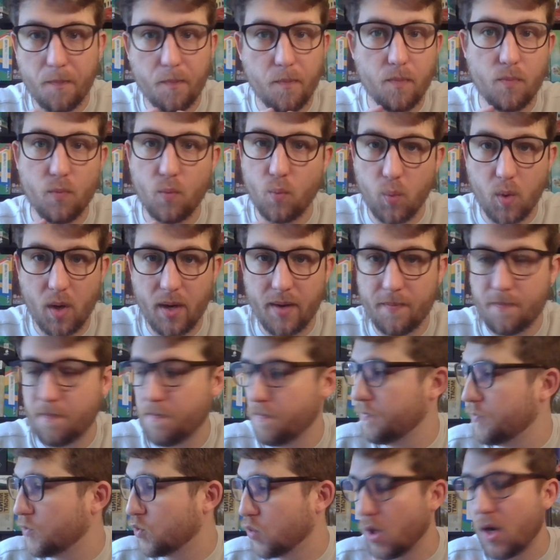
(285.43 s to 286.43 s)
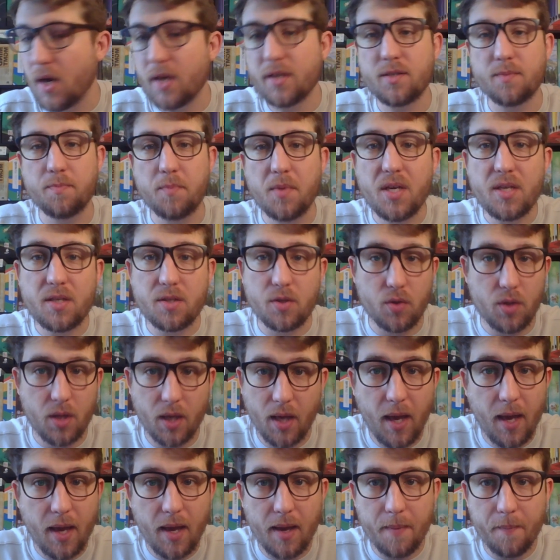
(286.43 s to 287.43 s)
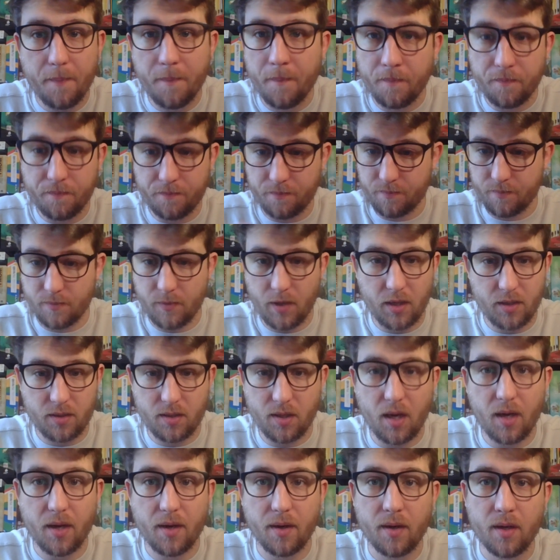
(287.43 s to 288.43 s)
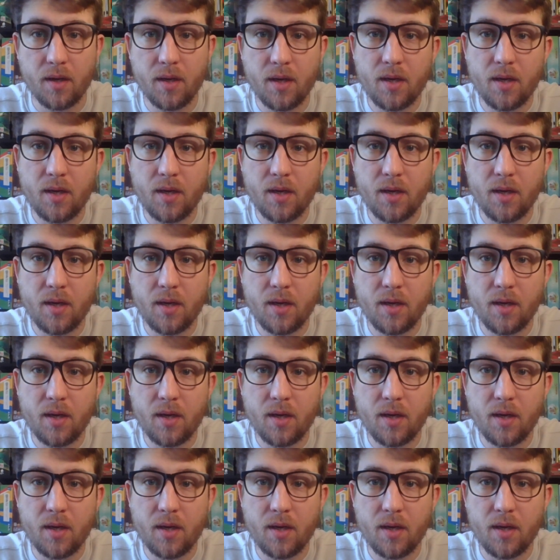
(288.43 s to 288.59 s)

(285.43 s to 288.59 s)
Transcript: what draws me to the game a ton.